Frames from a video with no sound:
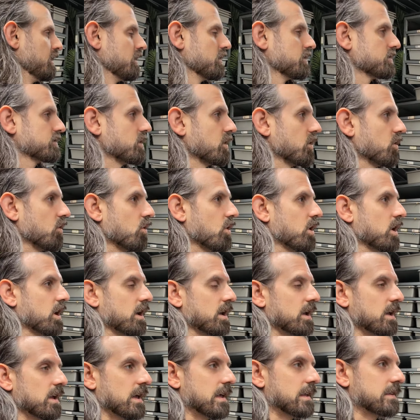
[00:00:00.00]
So
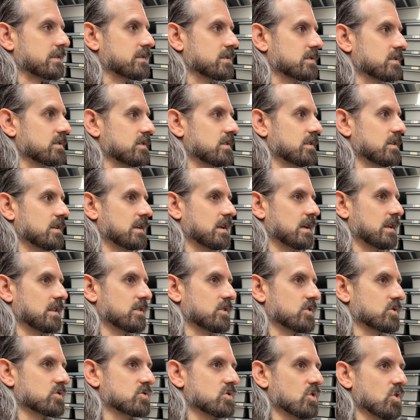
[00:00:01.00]

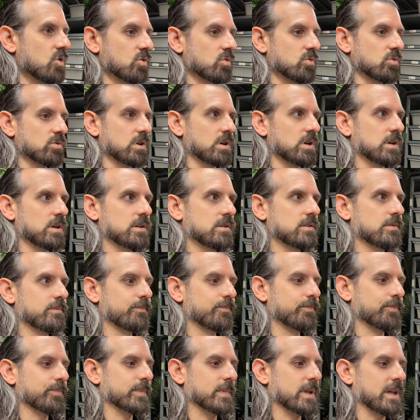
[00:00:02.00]
there's no
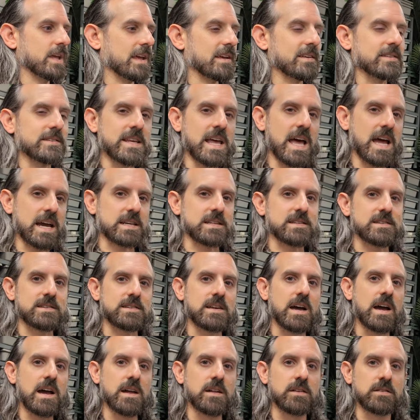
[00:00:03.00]
exact
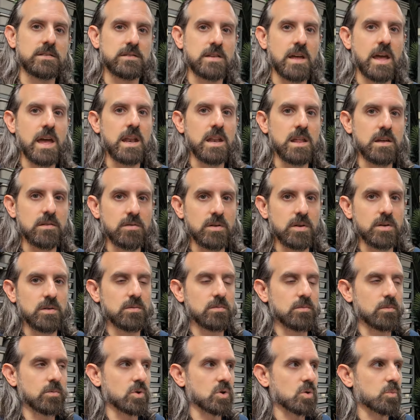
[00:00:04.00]
science to any of it
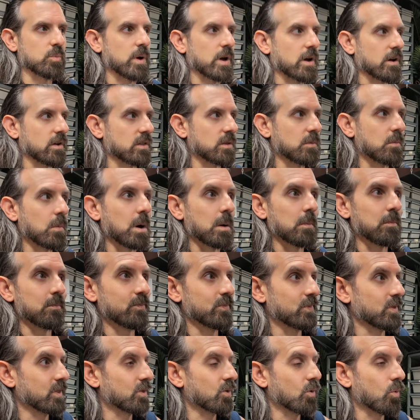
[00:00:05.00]
when you're pairing them up.
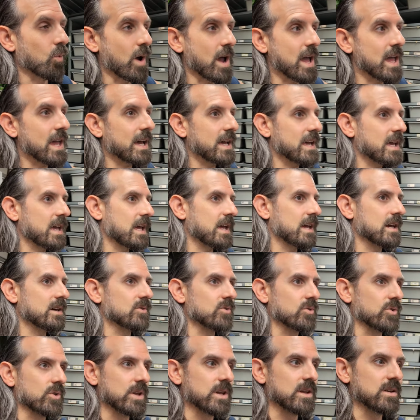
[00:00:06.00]
The way I
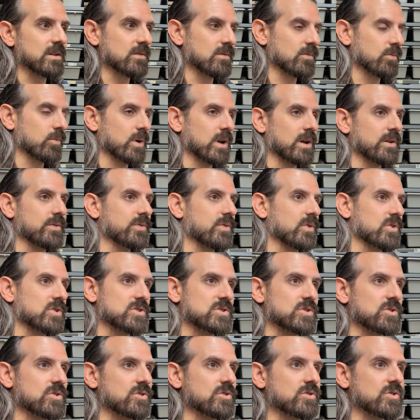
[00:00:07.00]
handled it when I first
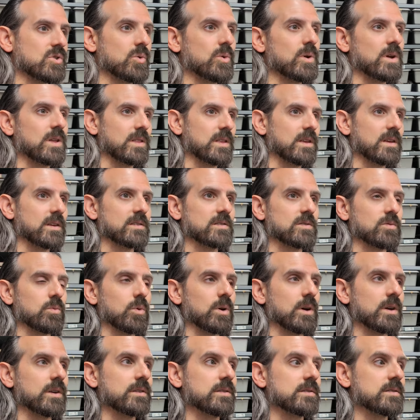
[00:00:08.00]
started doing this
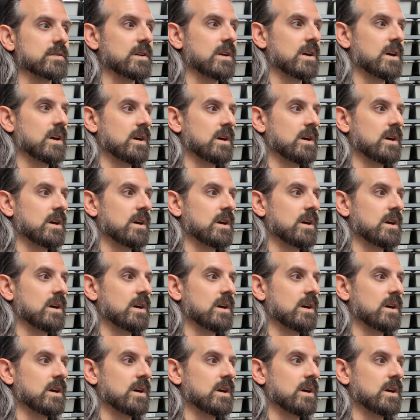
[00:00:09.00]
was,